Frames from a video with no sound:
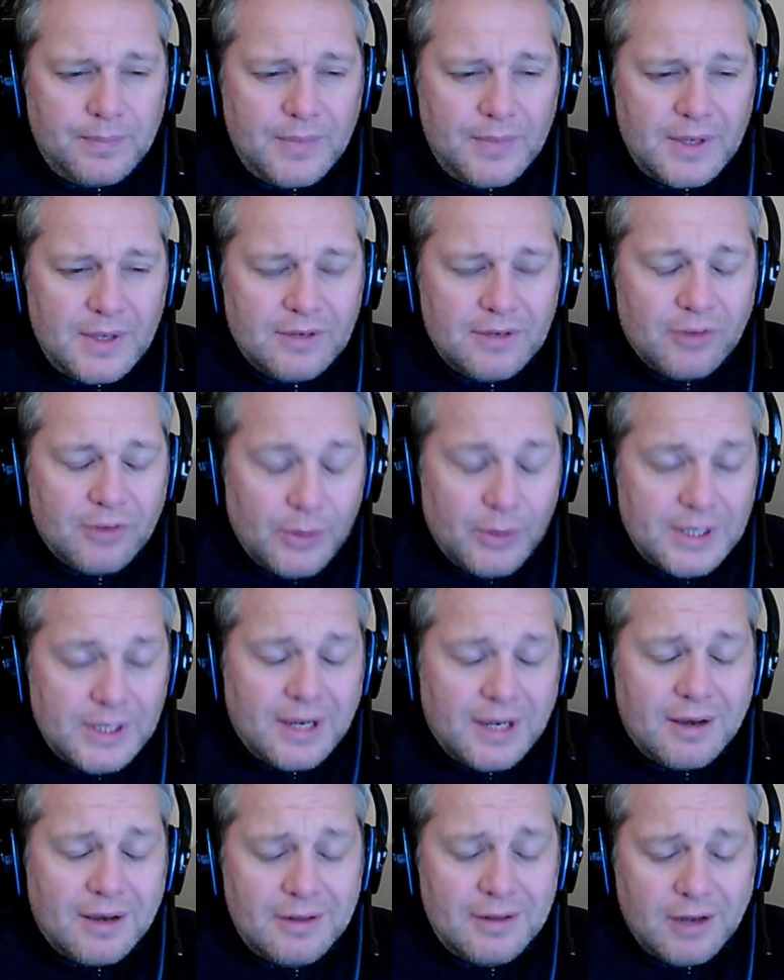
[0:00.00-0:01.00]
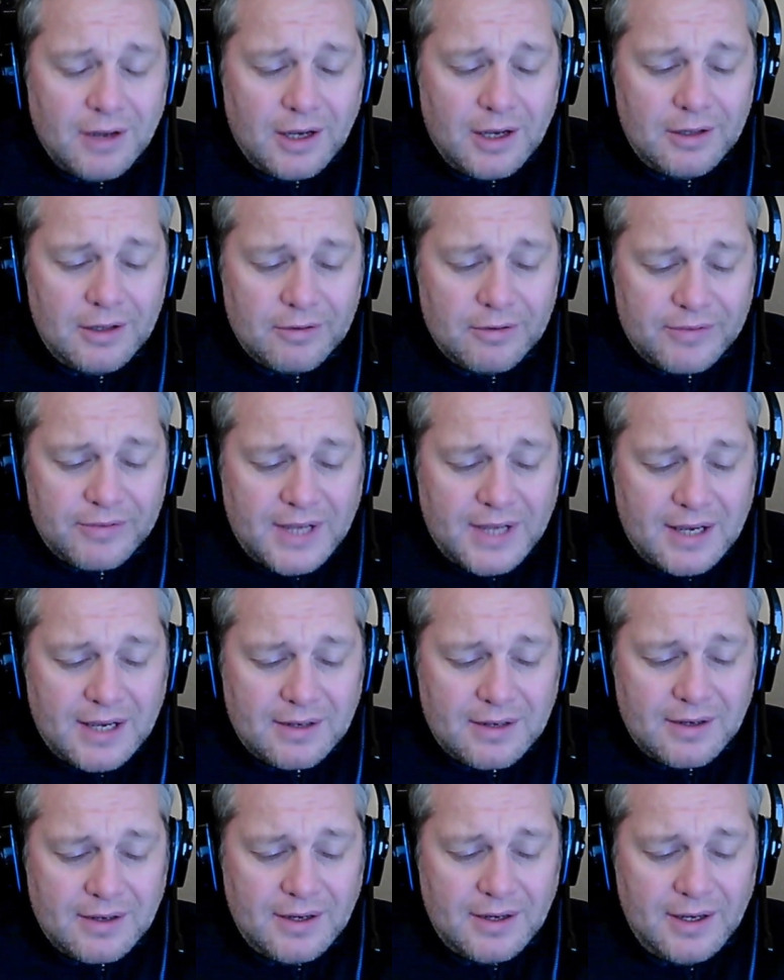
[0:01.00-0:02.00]
So yeah, I loved that,
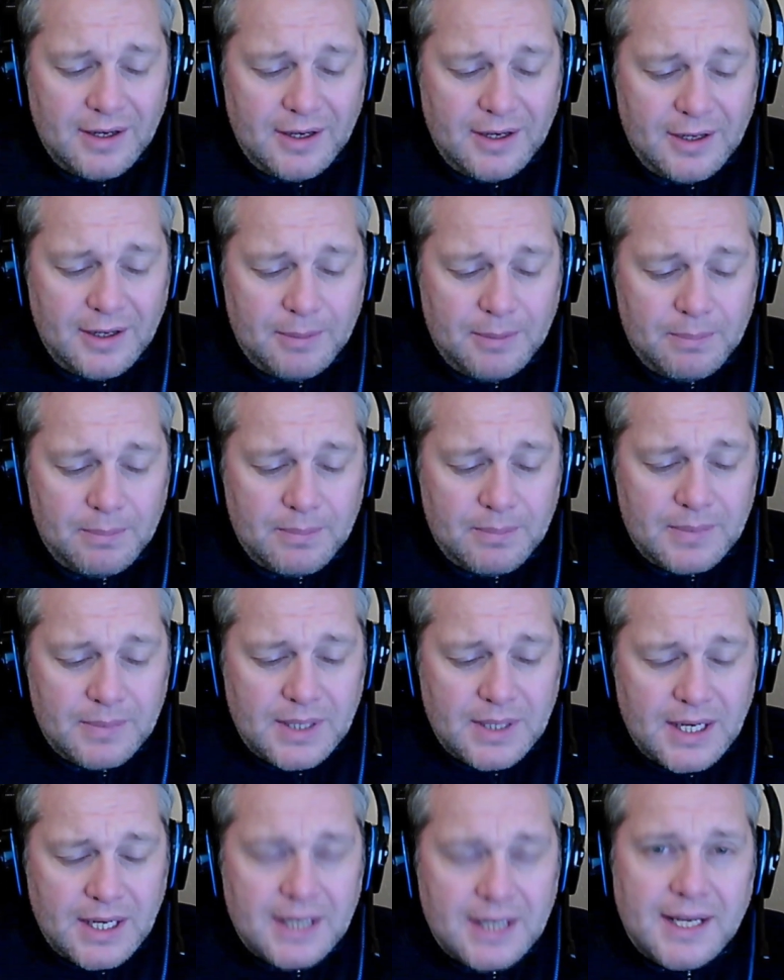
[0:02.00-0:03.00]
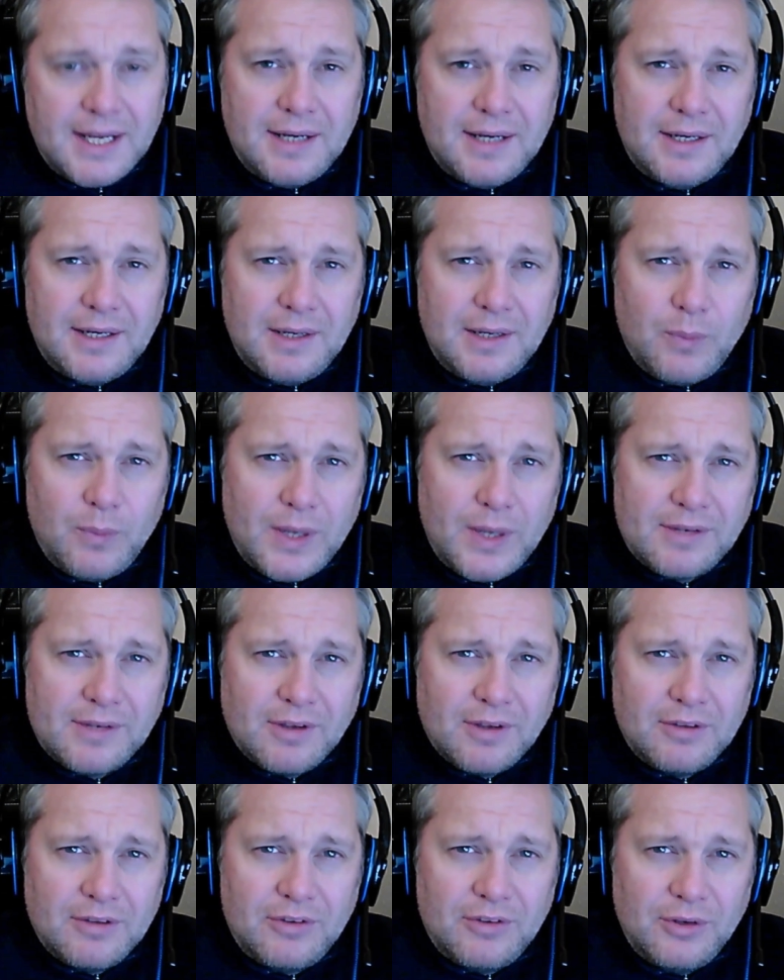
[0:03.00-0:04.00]
and then it went
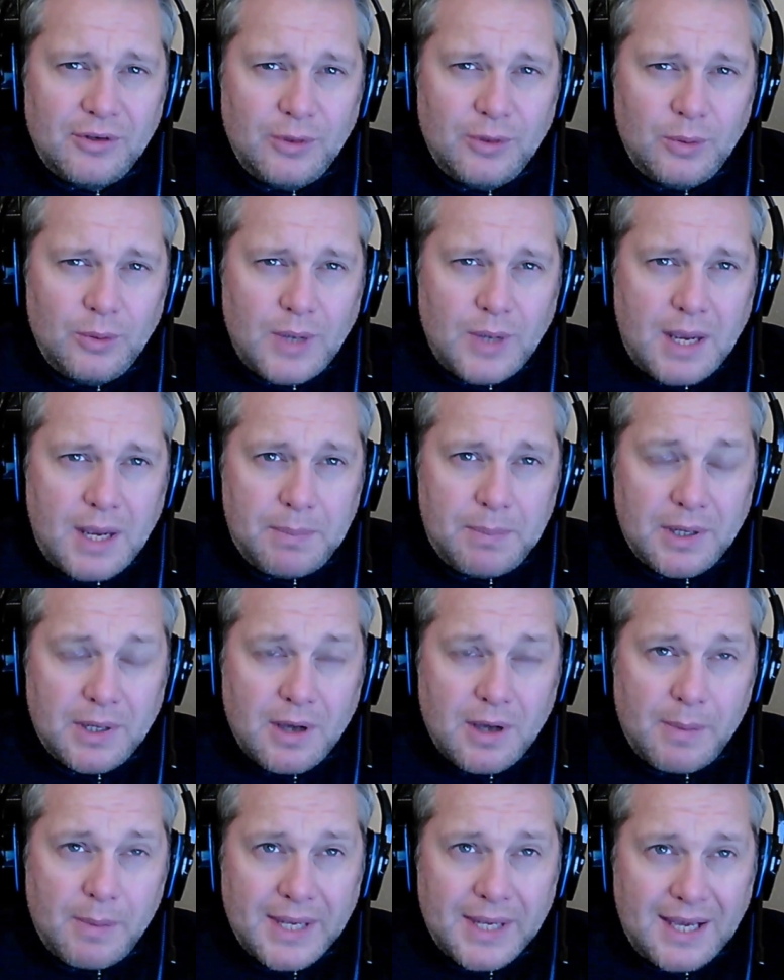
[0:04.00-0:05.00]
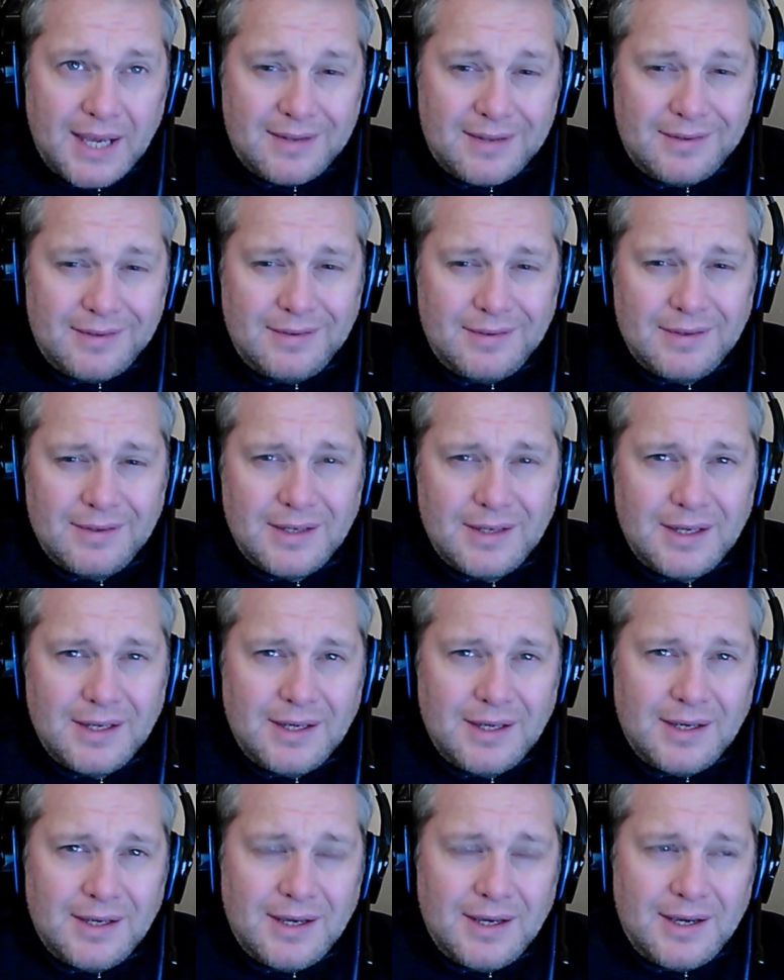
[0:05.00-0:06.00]
on to Epic Armageddon,
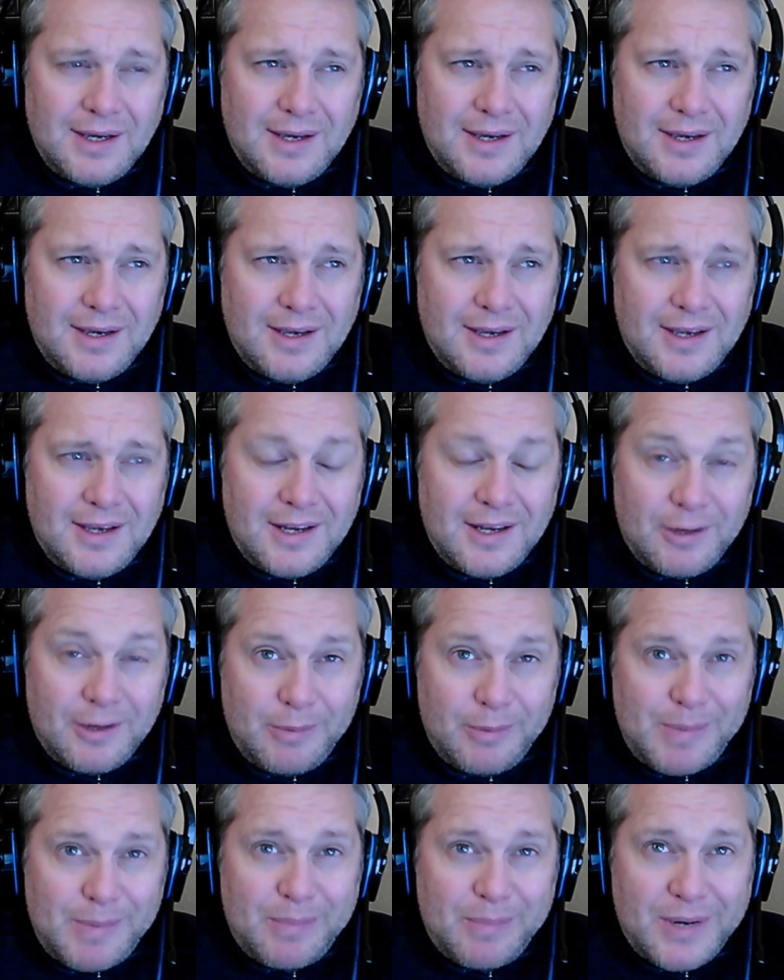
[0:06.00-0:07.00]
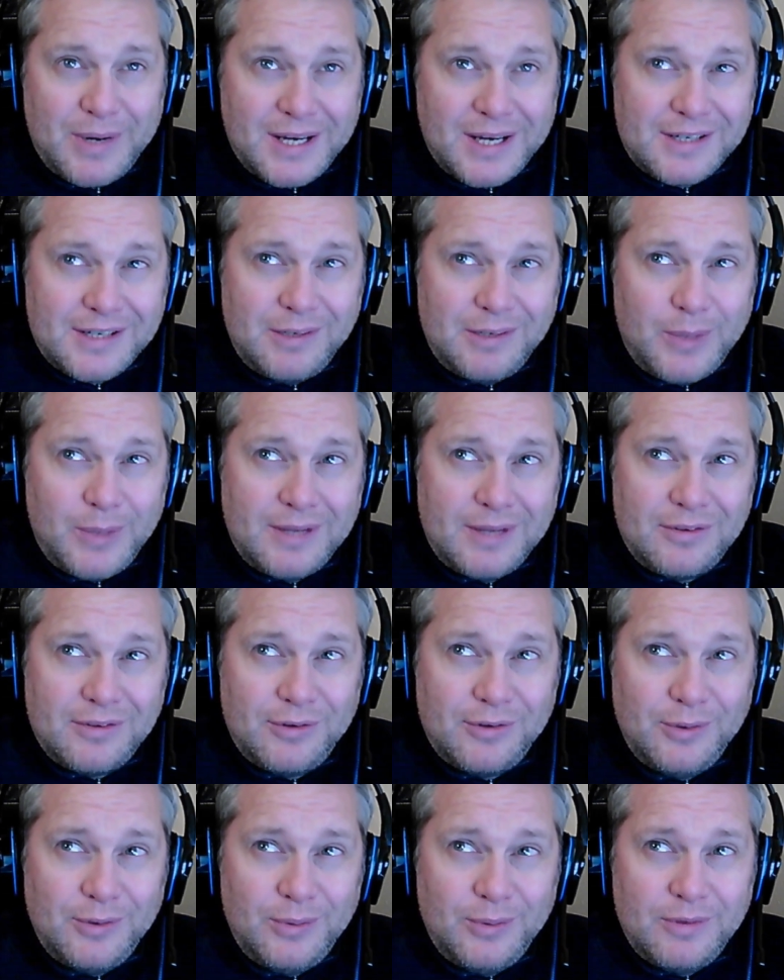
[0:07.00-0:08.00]
and I remember I actually went
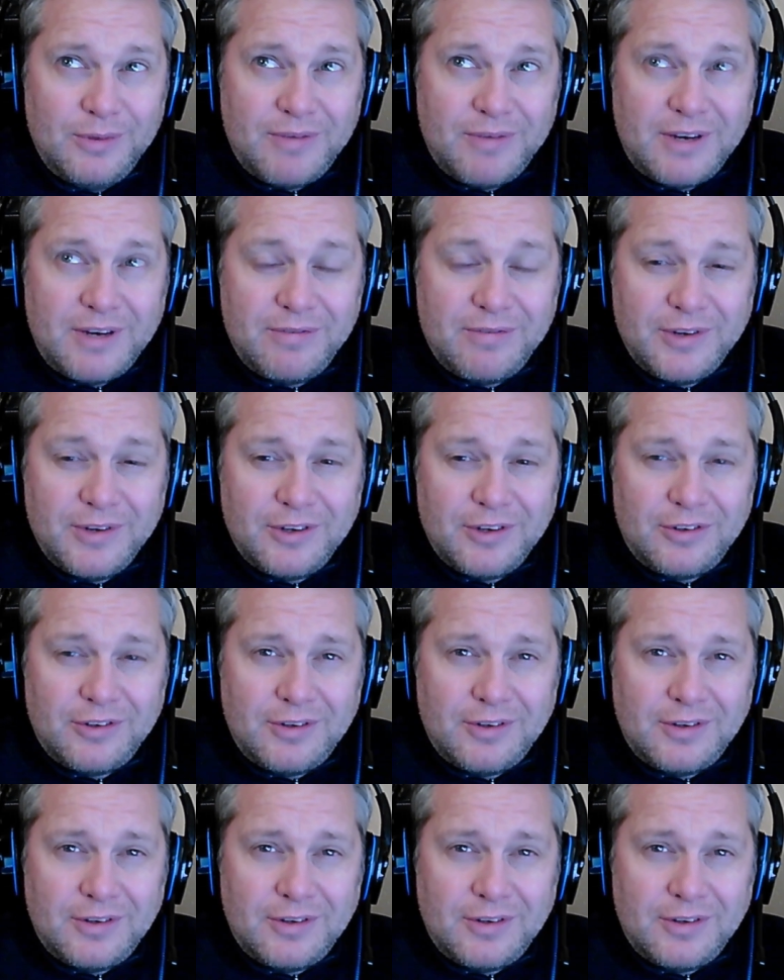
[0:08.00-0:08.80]
to the very first